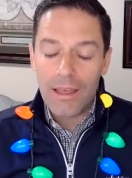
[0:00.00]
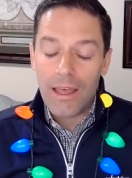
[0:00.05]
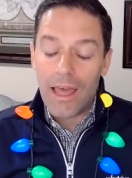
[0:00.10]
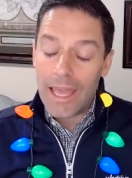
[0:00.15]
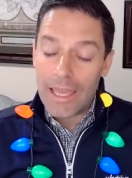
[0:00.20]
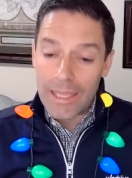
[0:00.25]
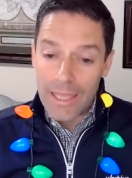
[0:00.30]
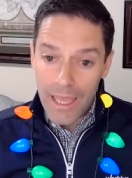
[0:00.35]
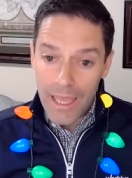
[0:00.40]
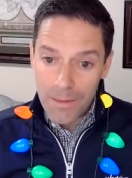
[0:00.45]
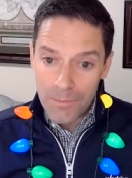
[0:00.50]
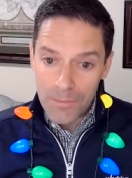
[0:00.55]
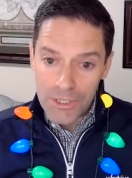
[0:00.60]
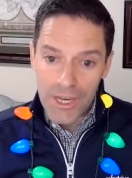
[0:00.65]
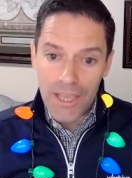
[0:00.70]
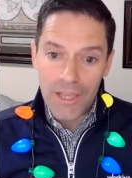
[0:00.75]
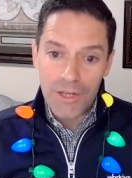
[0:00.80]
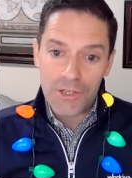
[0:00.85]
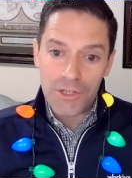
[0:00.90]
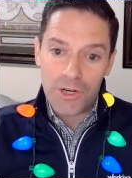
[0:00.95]
a game
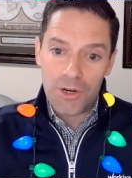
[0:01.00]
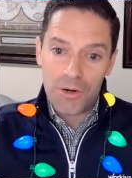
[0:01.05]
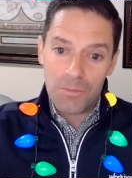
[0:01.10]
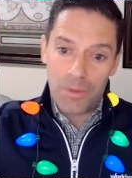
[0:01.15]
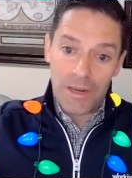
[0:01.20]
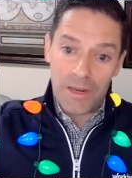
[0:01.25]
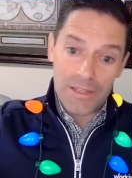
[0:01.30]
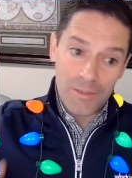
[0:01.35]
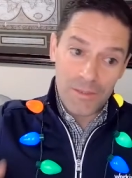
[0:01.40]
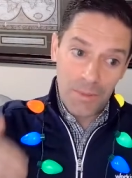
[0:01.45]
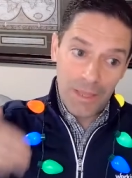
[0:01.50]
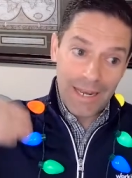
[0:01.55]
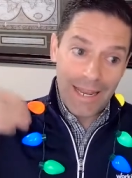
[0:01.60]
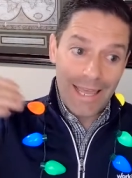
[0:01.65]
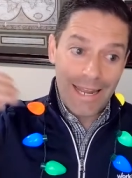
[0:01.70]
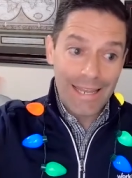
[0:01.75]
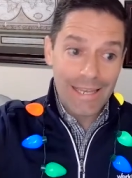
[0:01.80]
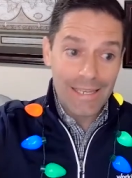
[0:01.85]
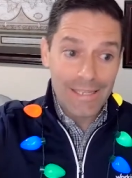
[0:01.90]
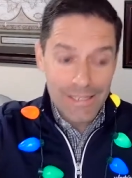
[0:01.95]
changer, but it's been
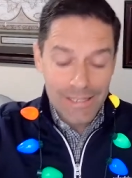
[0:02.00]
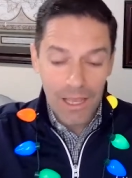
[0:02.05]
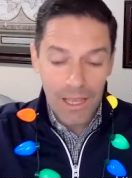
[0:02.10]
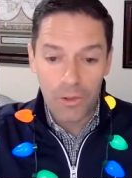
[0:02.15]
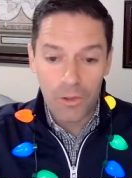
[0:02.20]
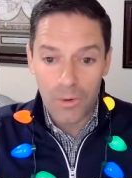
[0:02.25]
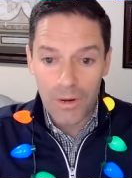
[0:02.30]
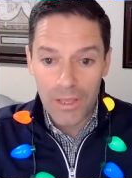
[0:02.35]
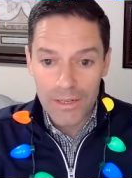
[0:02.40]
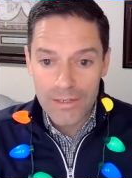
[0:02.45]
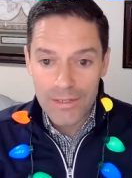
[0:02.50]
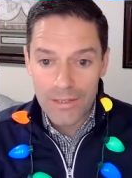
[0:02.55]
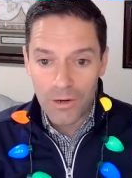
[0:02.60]
an accelerant.